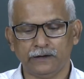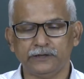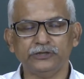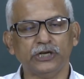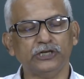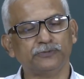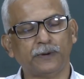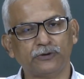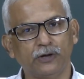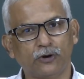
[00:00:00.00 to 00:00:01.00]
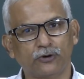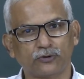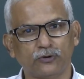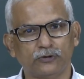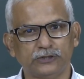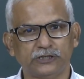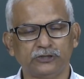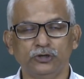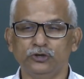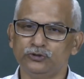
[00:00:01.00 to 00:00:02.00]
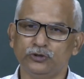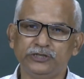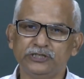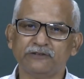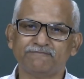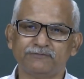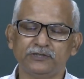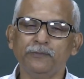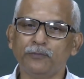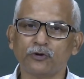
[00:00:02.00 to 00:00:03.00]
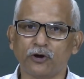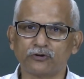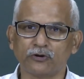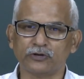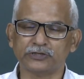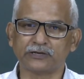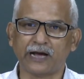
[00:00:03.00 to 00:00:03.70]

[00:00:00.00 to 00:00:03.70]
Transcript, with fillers: design this particular control logic. So, it is a simple control logic.